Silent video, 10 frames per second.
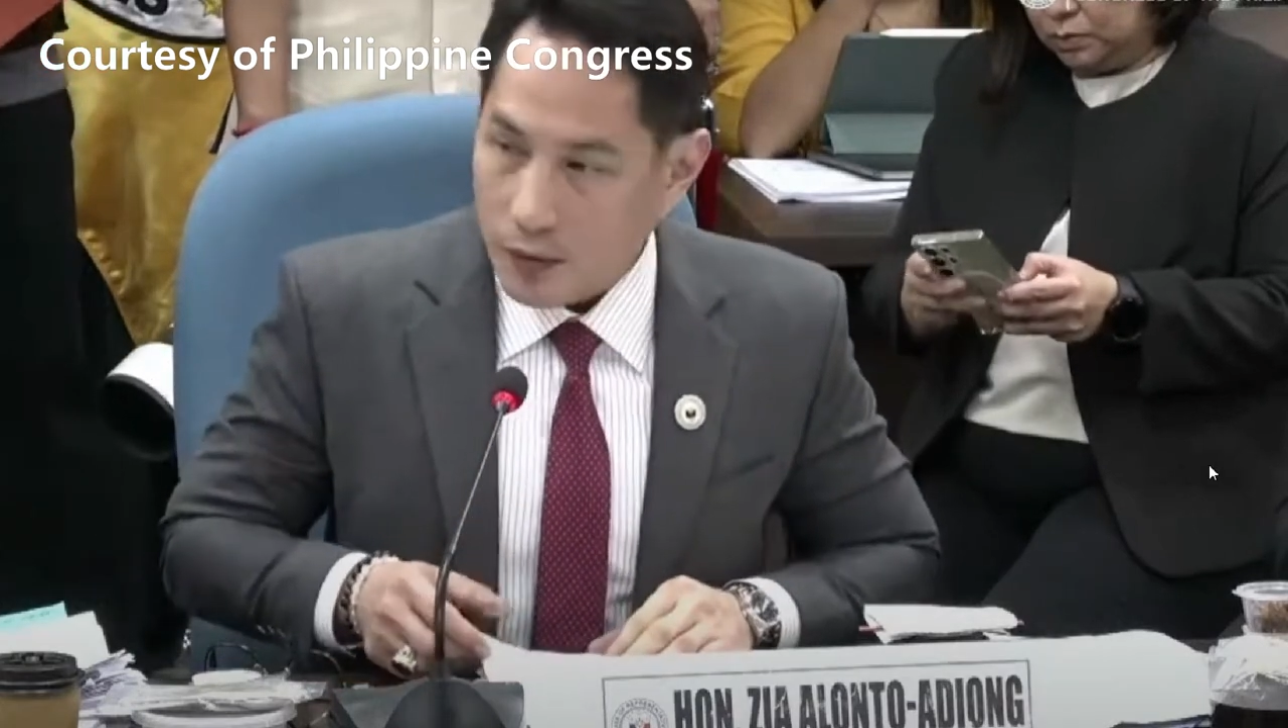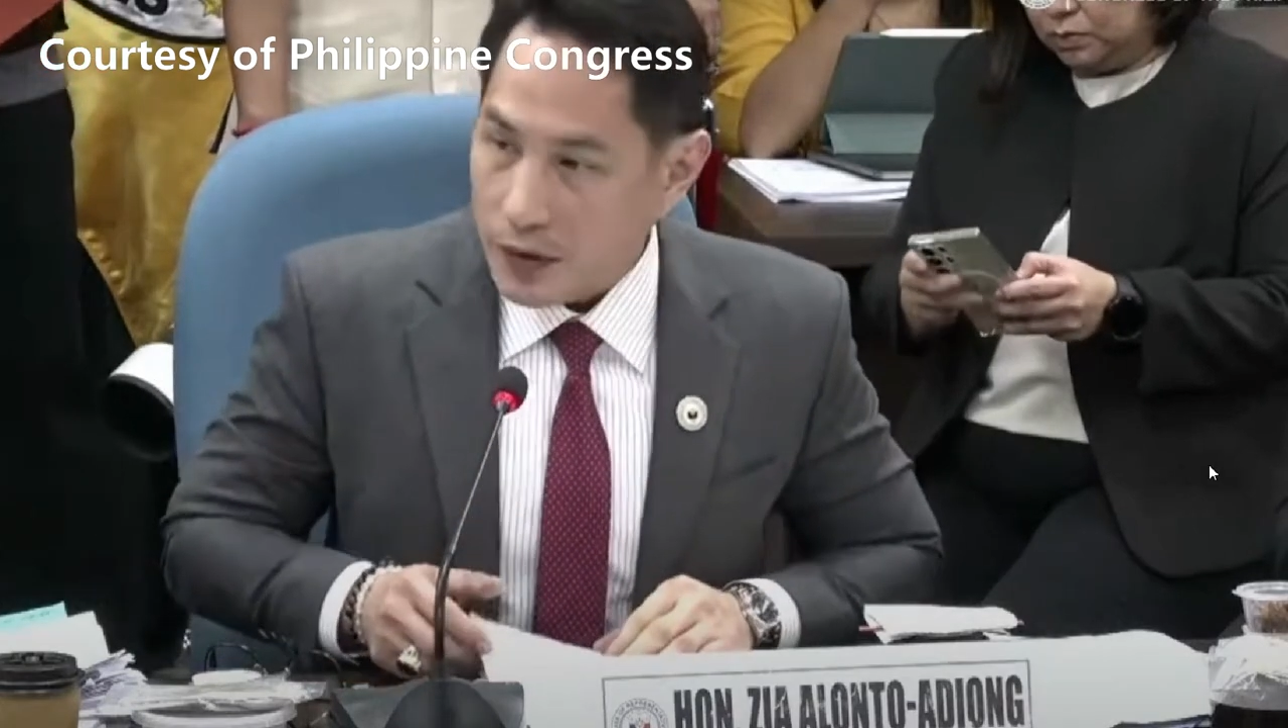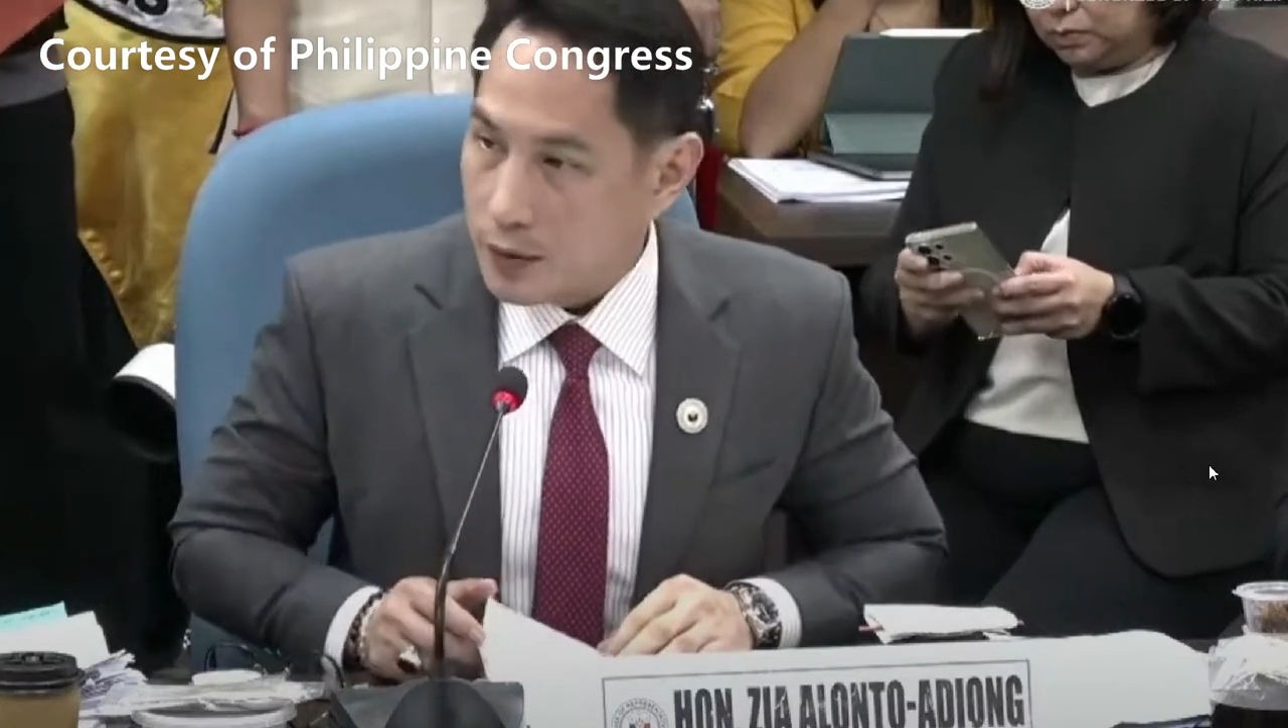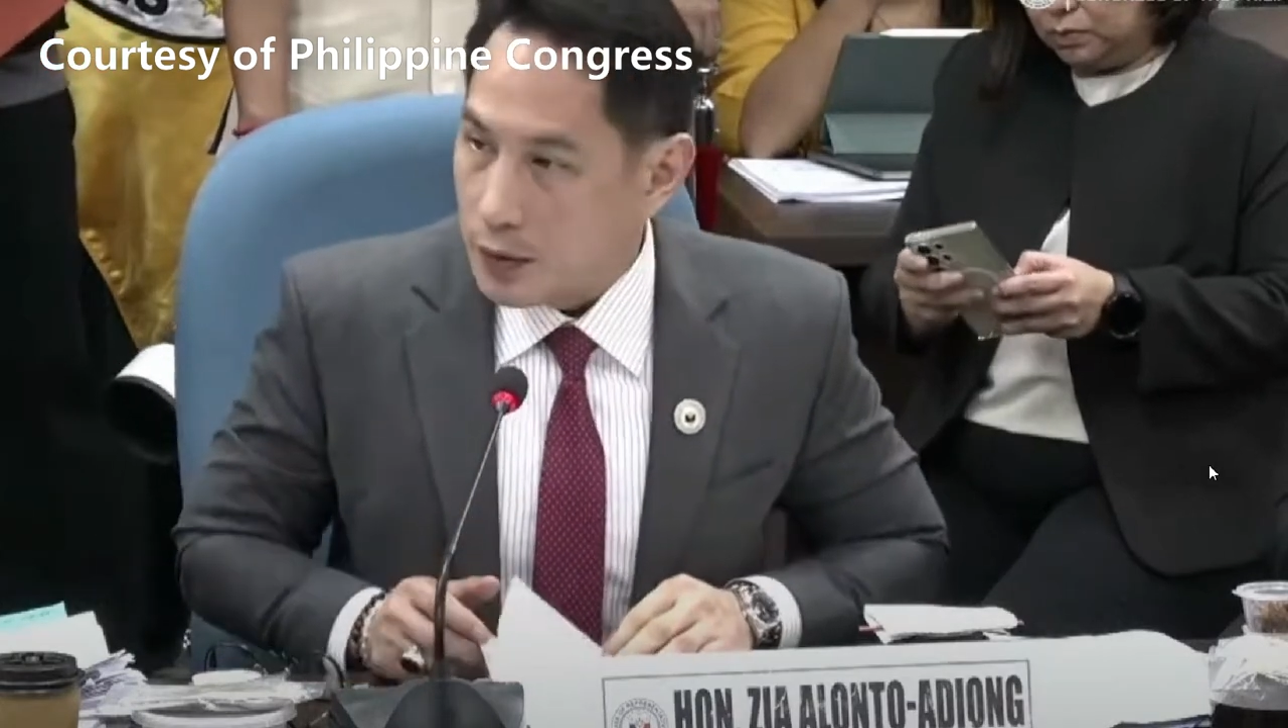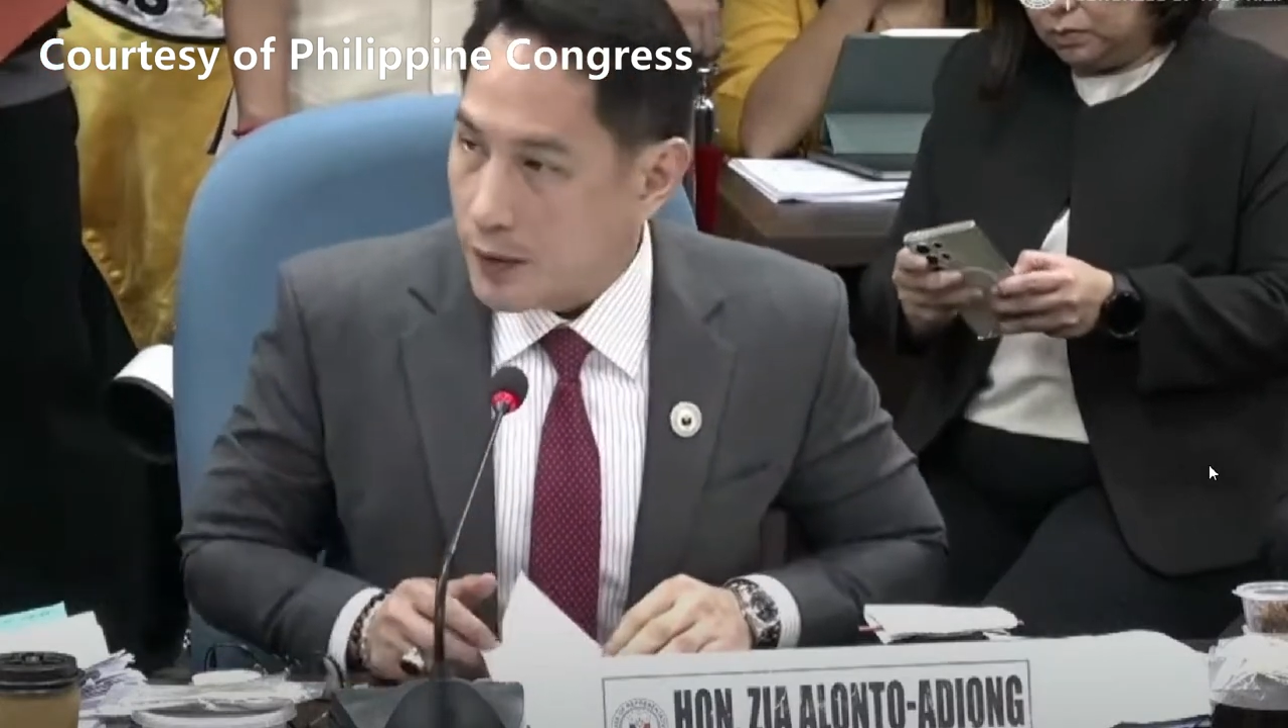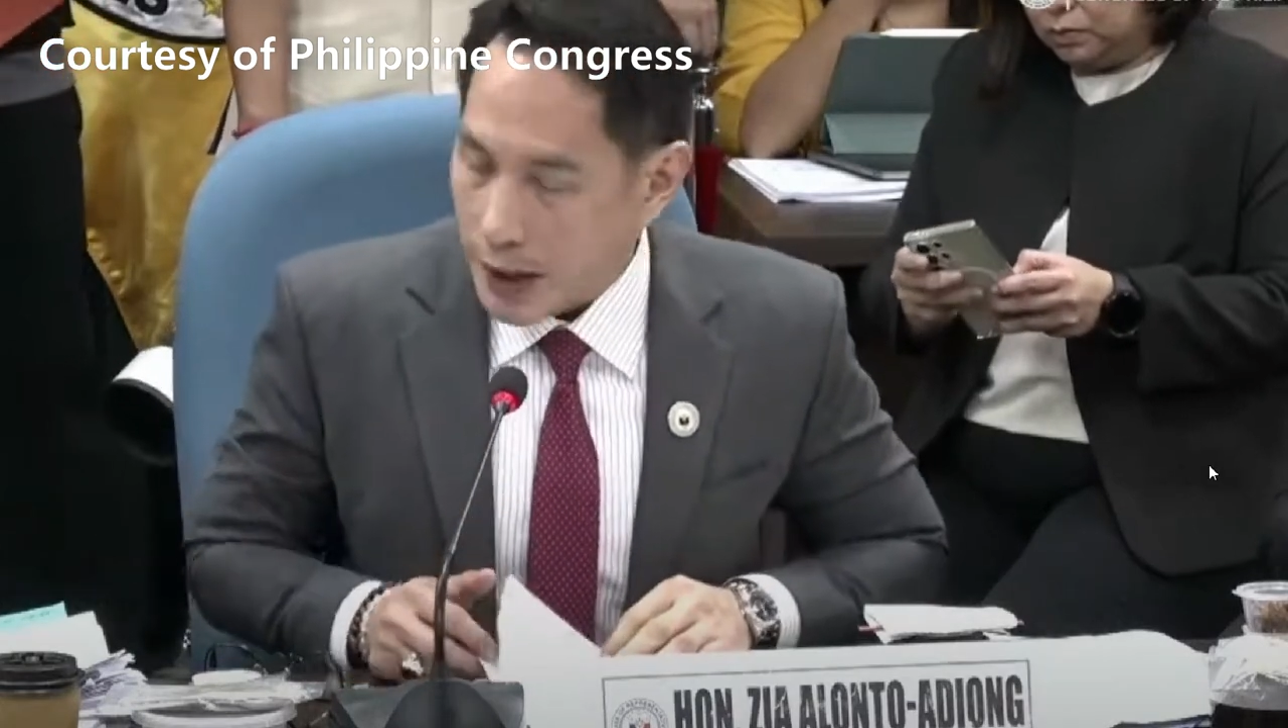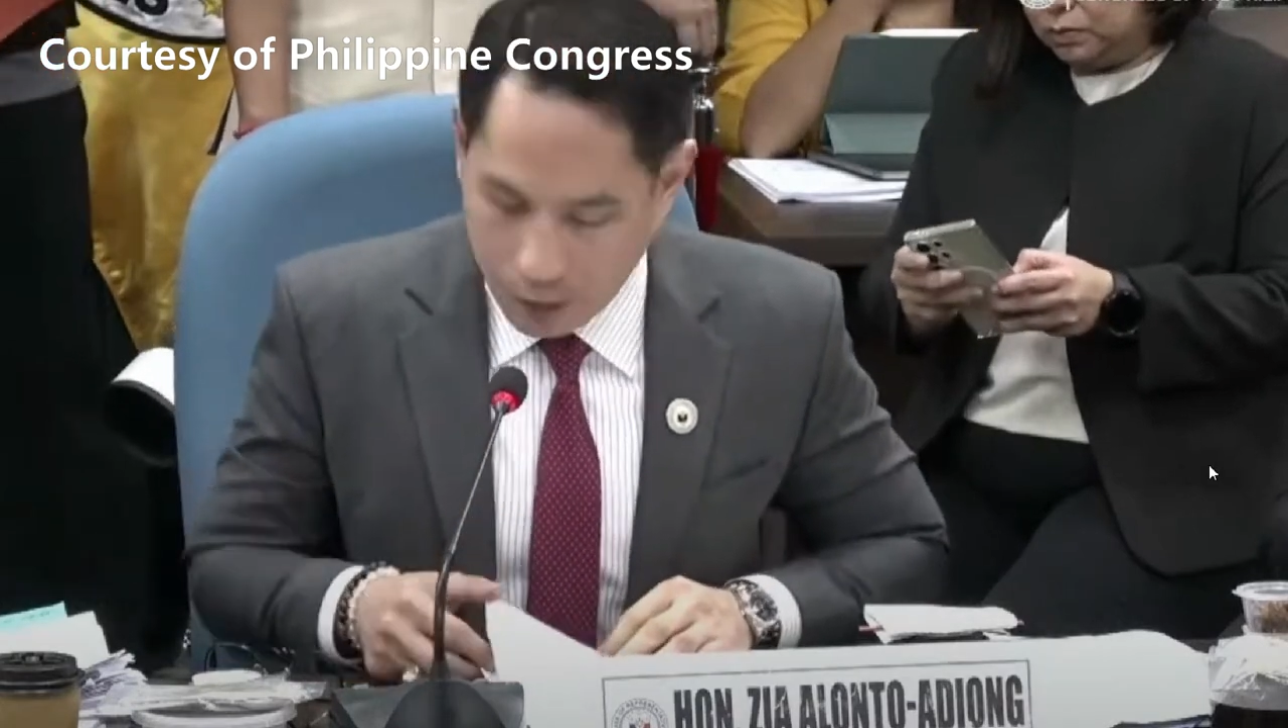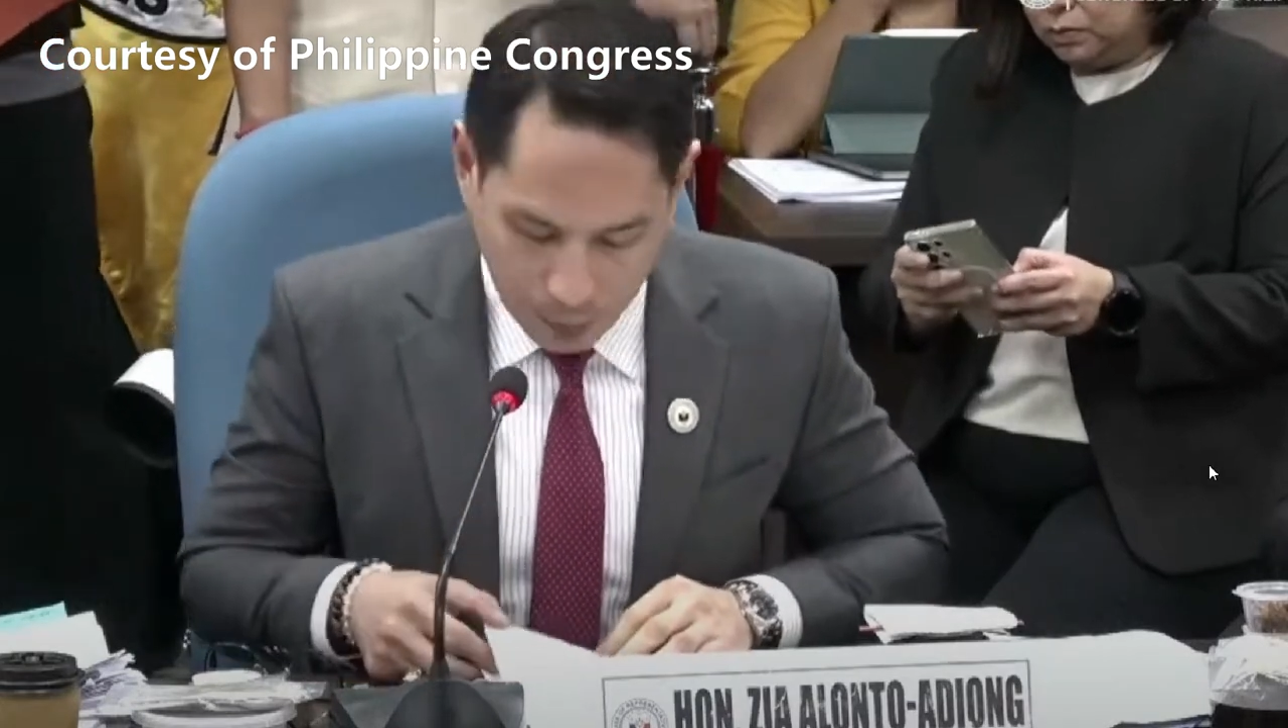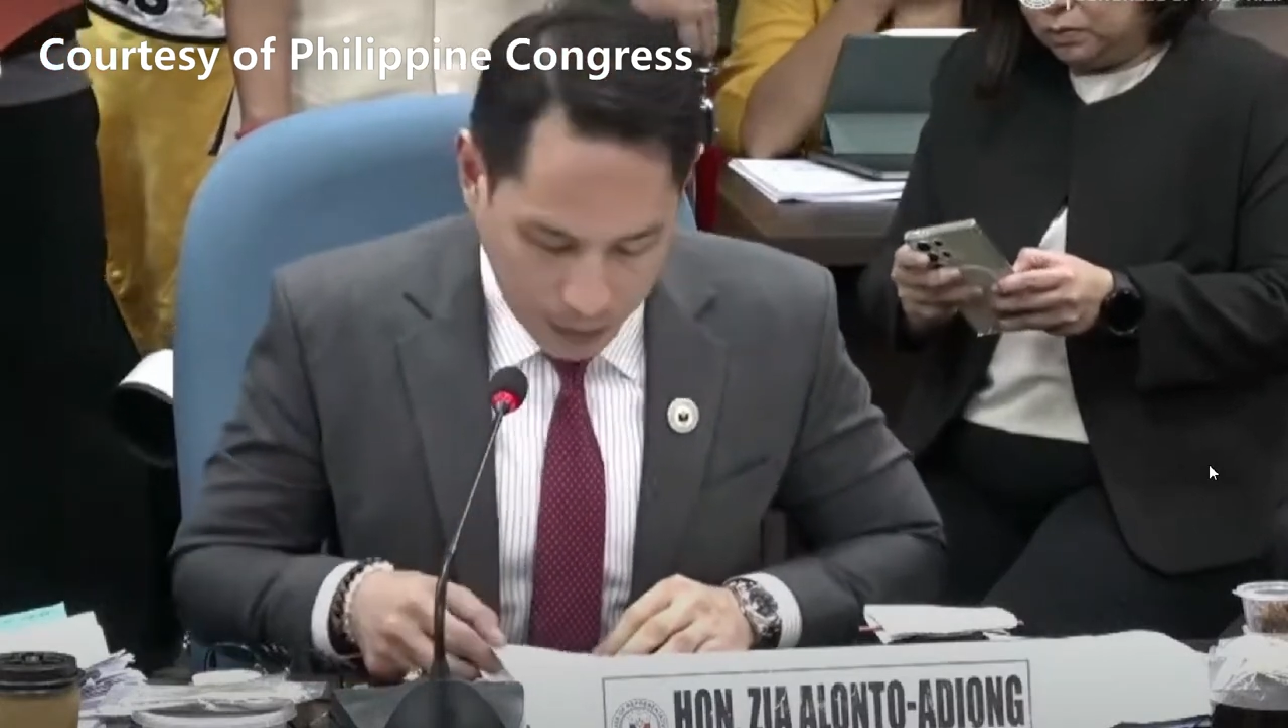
Office of the Vice